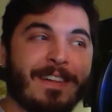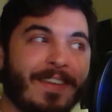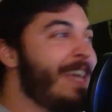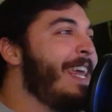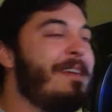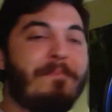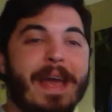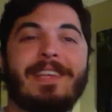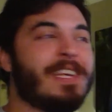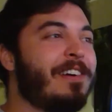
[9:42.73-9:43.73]
Like, he
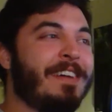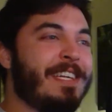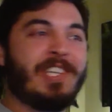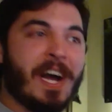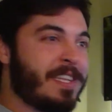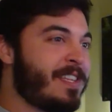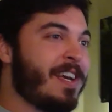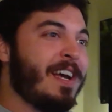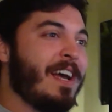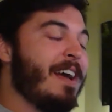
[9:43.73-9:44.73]
basically just
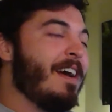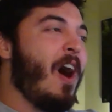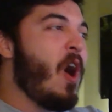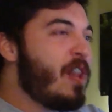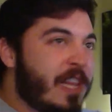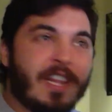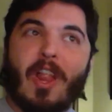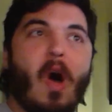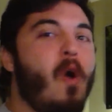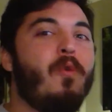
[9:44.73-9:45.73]

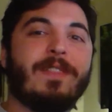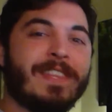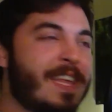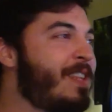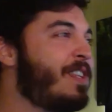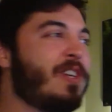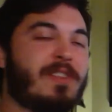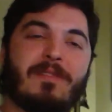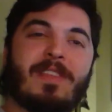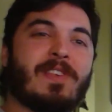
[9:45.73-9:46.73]
unloads
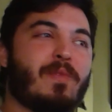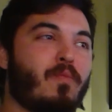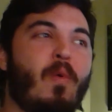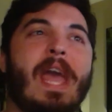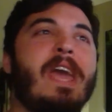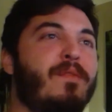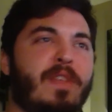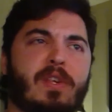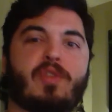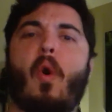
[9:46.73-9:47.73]
this wave,
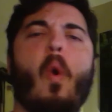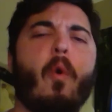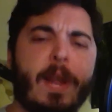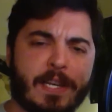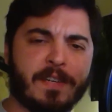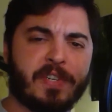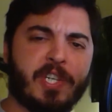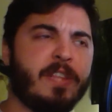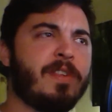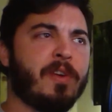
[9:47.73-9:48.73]
this torrent of
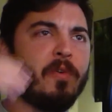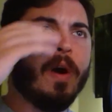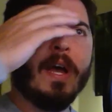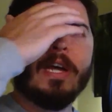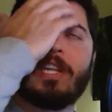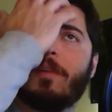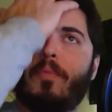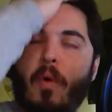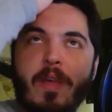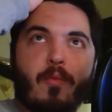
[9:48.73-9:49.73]
Shinzu, to the
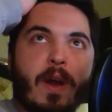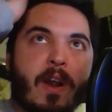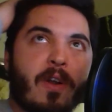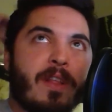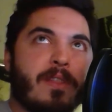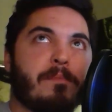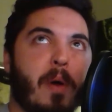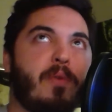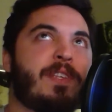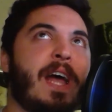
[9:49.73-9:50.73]
point where the
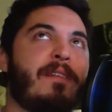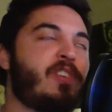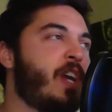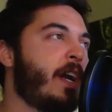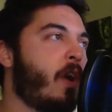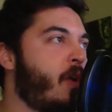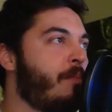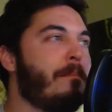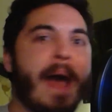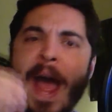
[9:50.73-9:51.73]
bow staff chick, her
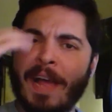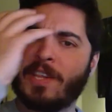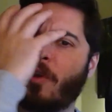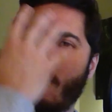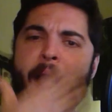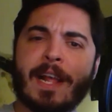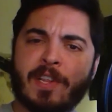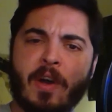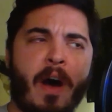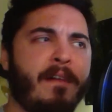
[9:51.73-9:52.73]
mask
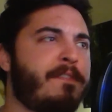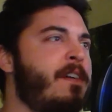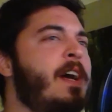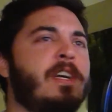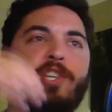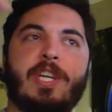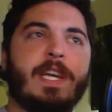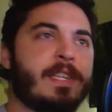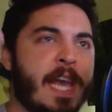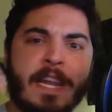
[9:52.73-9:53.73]
cracks off,
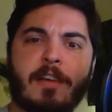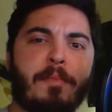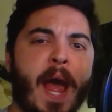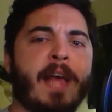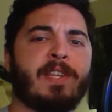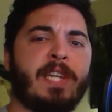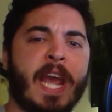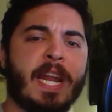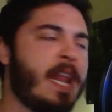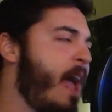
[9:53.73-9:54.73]
she is
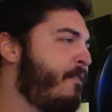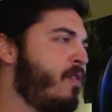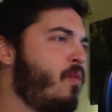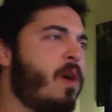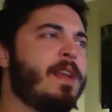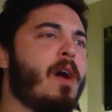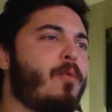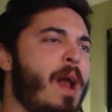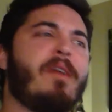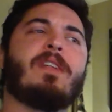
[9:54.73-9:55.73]
incapacitated, everyone
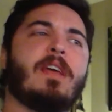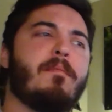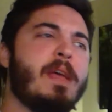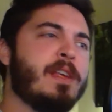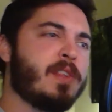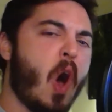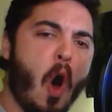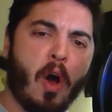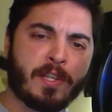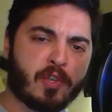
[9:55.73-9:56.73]
around him is
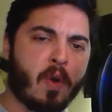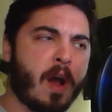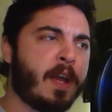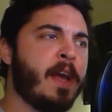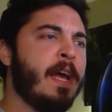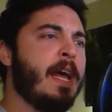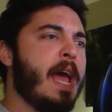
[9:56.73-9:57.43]
awestruck,